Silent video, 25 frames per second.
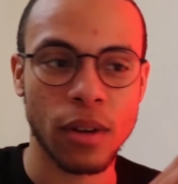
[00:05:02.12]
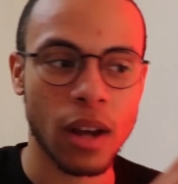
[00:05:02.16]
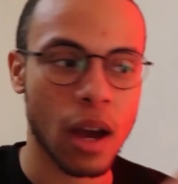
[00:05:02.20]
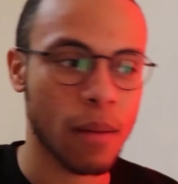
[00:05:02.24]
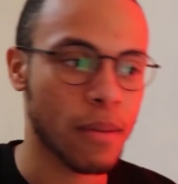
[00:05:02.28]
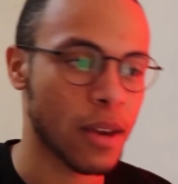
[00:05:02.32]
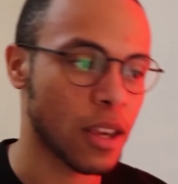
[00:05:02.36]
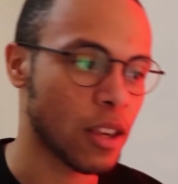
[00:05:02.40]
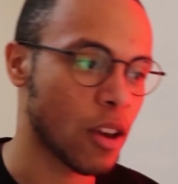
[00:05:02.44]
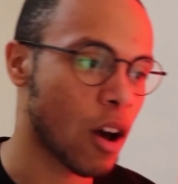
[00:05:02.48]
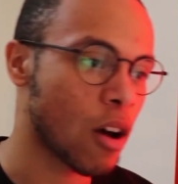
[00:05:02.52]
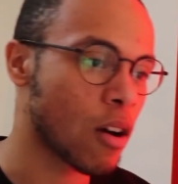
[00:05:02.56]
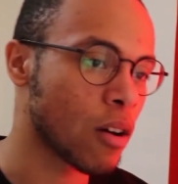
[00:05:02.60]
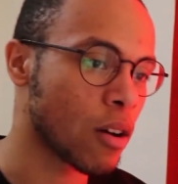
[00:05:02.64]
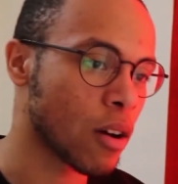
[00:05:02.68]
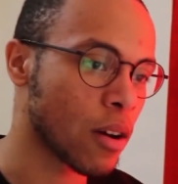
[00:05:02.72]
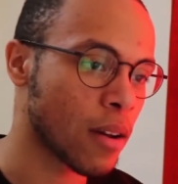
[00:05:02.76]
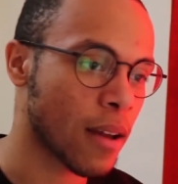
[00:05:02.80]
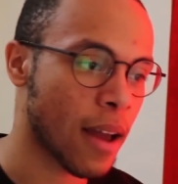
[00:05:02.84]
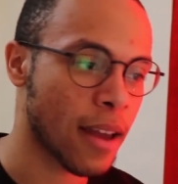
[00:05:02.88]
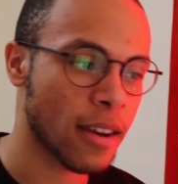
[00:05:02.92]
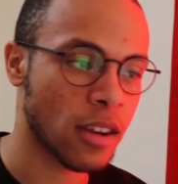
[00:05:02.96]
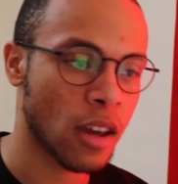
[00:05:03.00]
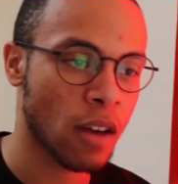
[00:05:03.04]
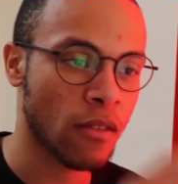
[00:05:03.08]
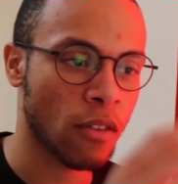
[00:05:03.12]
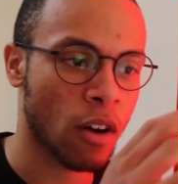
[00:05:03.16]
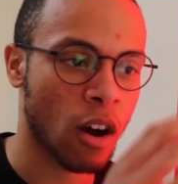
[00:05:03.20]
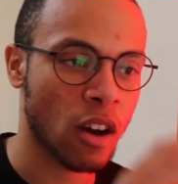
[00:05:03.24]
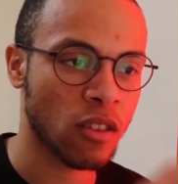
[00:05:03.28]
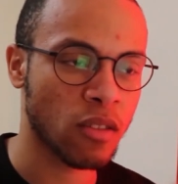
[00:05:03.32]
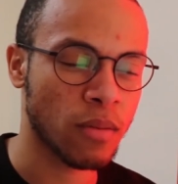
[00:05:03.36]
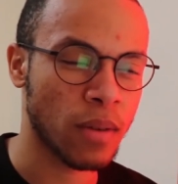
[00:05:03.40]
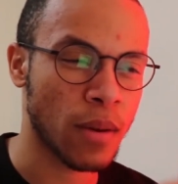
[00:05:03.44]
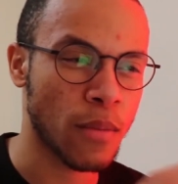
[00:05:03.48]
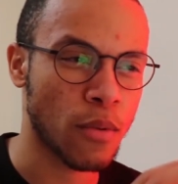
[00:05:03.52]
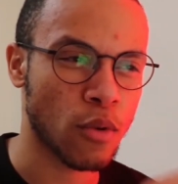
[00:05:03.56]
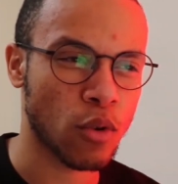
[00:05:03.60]
that are a bit younger, and the other half
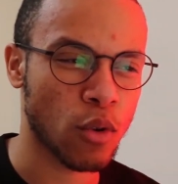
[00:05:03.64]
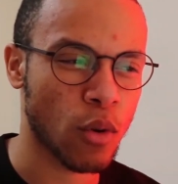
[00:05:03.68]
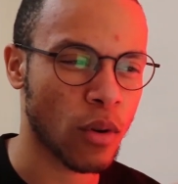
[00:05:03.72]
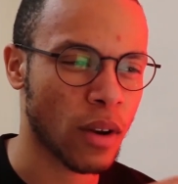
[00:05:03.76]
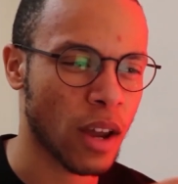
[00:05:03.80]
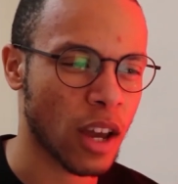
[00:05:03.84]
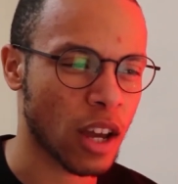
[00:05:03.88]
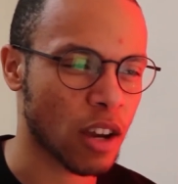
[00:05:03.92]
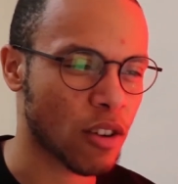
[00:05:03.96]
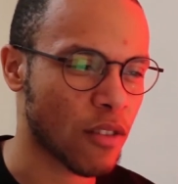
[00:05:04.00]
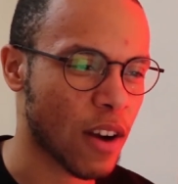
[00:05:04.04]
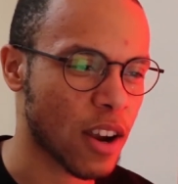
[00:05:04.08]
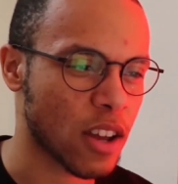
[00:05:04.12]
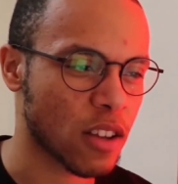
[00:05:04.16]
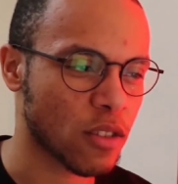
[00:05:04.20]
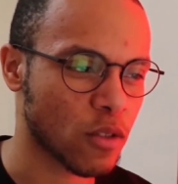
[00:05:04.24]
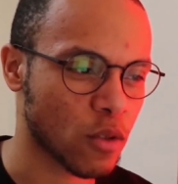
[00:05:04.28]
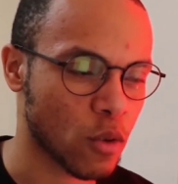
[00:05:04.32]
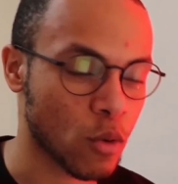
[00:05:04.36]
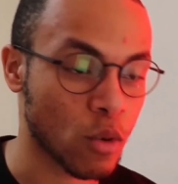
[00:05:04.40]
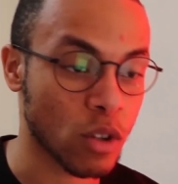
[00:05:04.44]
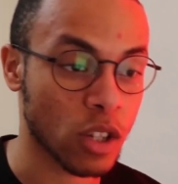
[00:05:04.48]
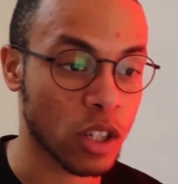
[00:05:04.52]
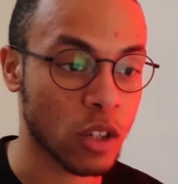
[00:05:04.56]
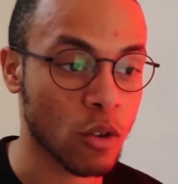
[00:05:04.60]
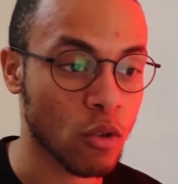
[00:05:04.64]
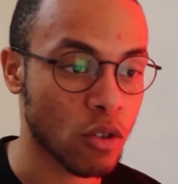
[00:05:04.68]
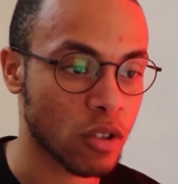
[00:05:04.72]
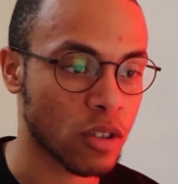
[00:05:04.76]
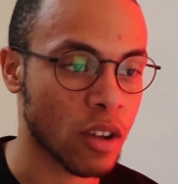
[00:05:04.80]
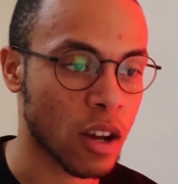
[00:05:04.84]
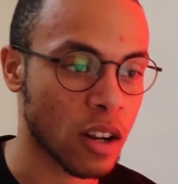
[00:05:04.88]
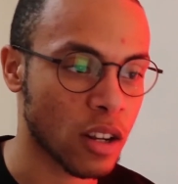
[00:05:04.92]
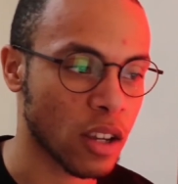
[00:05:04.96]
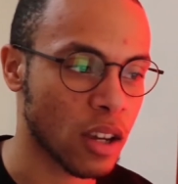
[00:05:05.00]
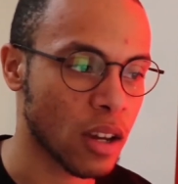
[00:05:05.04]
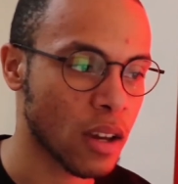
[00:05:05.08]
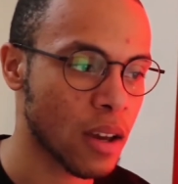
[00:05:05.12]
is people who are like who are still
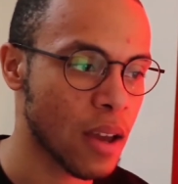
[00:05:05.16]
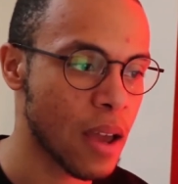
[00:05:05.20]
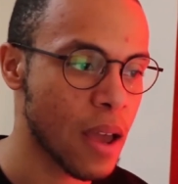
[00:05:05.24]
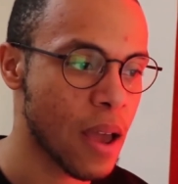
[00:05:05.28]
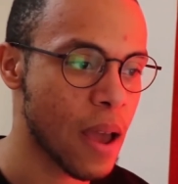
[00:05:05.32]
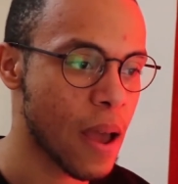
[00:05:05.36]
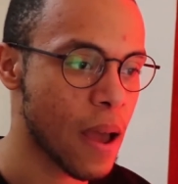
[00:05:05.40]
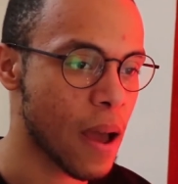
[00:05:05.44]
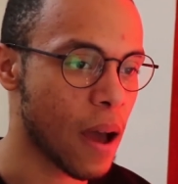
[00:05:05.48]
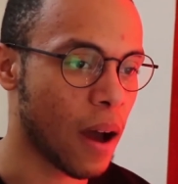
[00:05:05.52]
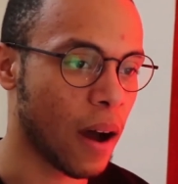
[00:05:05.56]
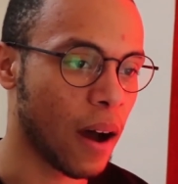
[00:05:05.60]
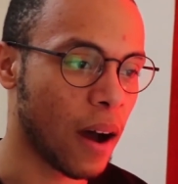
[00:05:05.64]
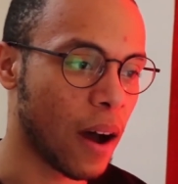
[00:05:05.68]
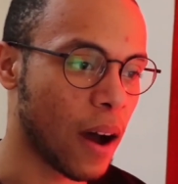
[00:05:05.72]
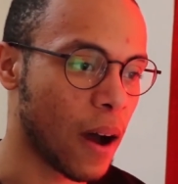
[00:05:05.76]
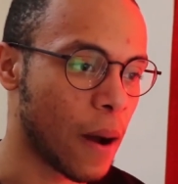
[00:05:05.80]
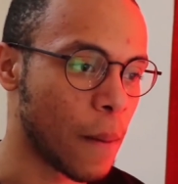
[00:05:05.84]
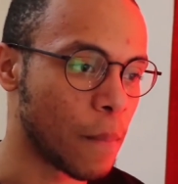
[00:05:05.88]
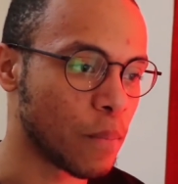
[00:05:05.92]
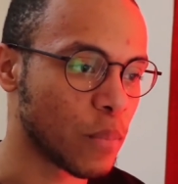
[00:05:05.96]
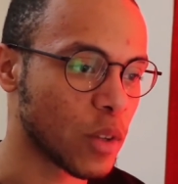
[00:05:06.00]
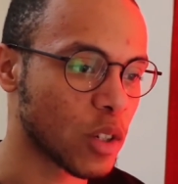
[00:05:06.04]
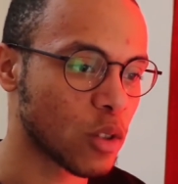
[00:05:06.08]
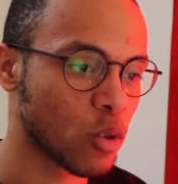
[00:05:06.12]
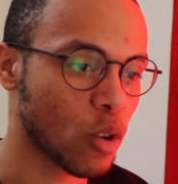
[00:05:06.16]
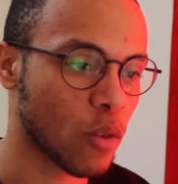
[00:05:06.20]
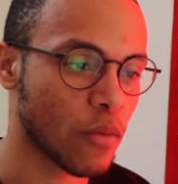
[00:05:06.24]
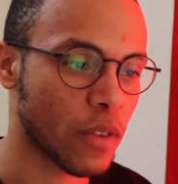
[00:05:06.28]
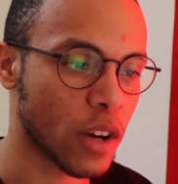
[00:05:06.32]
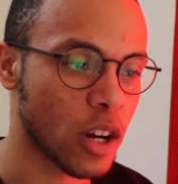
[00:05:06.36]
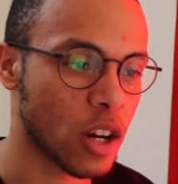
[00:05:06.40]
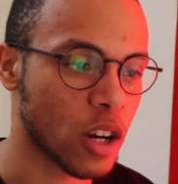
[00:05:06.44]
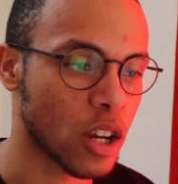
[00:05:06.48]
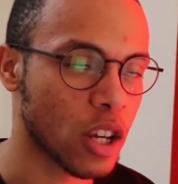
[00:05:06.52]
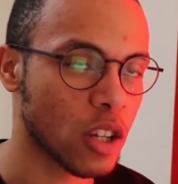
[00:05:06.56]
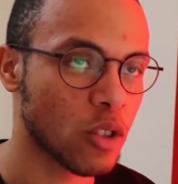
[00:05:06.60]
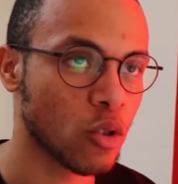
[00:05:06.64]
studying. It's
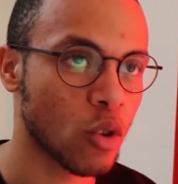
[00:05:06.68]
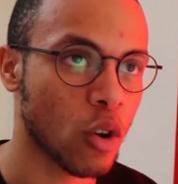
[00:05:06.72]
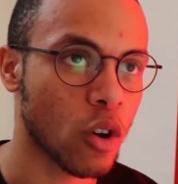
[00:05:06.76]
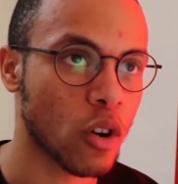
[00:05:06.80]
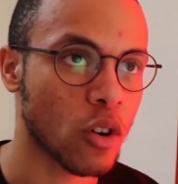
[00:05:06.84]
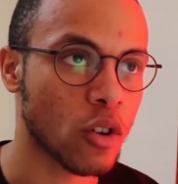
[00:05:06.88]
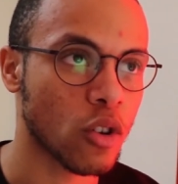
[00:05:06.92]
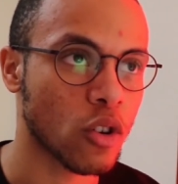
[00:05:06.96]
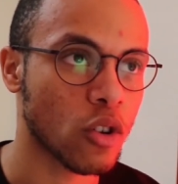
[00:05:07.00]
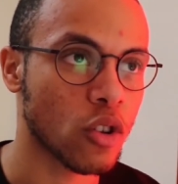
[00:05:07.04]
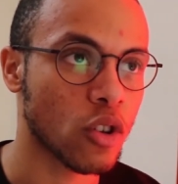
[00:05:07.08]
not